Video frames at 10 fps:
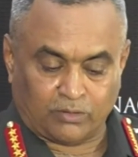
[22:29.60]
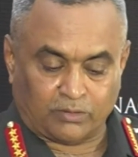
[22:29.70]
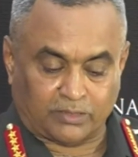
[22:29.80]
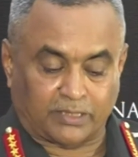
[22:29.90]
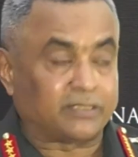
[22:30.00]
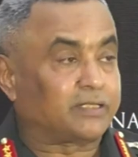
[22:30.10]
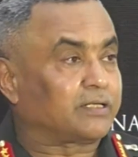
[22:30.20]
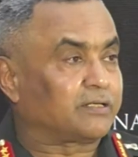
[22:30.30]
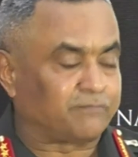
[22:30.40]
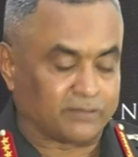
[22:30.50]
The
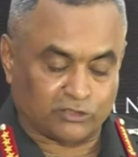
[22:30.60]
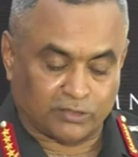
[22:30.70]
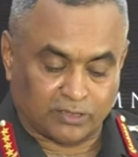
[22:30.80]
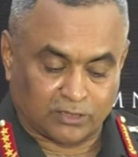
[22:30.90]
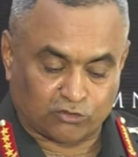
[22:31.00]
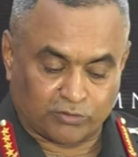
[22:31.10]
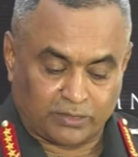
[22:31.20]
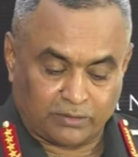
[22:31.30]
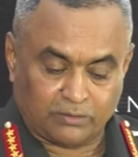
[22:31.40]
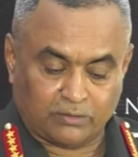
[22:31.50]
Indian defense
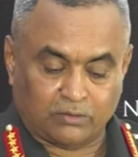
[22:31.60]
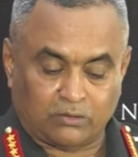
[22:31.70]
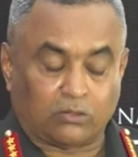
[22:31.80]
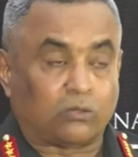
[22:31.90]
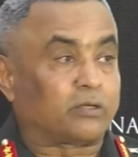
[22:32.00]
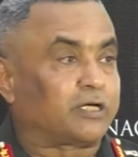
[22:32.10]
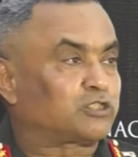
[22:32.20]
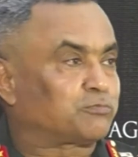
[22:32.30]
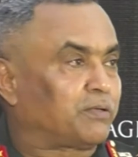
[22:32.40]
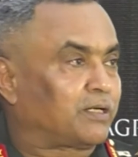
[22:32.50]
industry, on
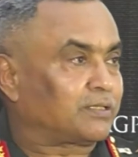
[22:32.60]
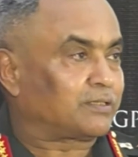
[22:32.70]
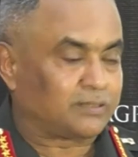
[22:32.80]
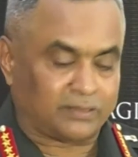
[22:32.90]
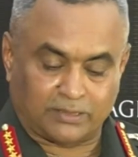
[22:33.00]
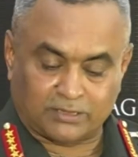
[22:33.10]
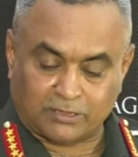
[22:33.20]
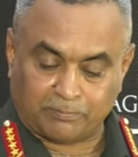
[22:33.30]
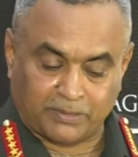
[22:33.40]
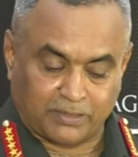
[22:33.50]
its part, is
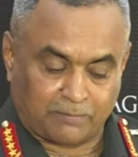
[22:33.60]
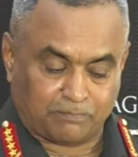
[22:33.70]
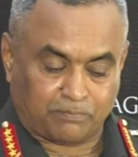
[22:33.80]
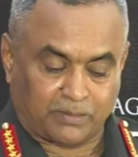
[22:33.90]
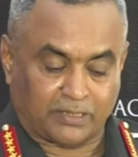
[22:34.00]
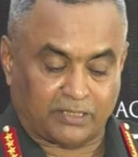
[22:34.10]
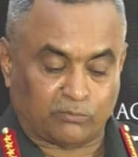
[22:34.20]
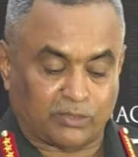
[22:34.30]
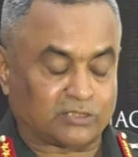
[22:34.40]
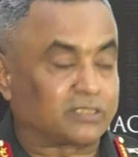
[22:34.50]
stepping up and
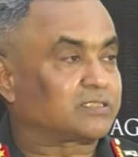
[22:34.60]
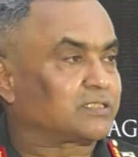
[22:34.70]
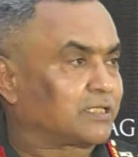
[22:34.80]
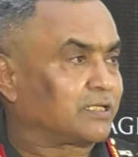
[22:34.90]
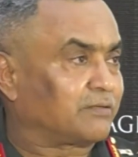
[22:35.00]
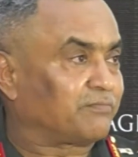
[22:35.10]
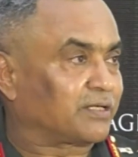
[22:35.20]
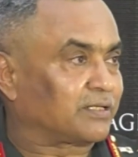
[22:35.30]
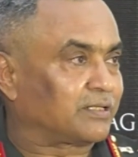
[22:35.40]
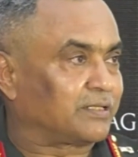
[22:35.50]
investing
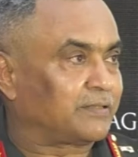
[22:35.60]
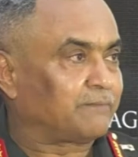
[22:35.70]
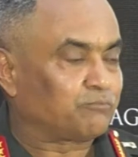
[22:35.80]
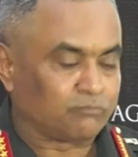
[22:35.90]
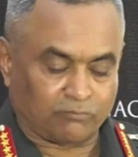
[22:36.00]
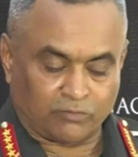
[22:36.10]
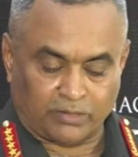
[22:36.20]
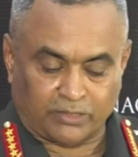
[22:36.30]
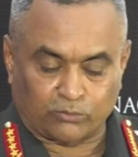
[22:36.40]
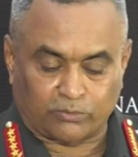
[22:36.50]
significantly
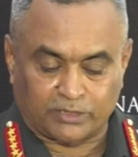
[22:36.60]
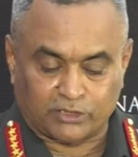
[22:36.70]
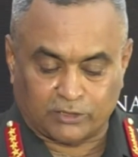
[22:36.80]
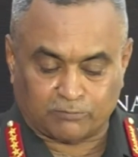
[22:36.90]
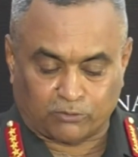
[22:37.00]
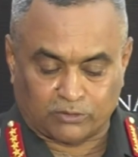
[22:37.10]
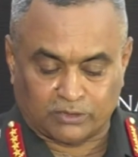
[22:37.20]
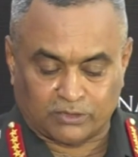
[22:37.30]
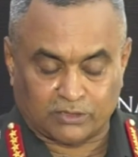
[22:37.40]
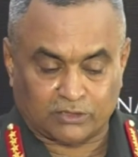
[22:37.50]
into research
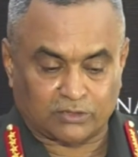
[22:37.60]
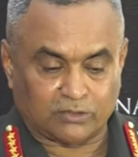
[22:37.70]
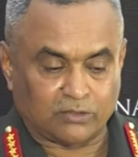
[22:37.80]
processes,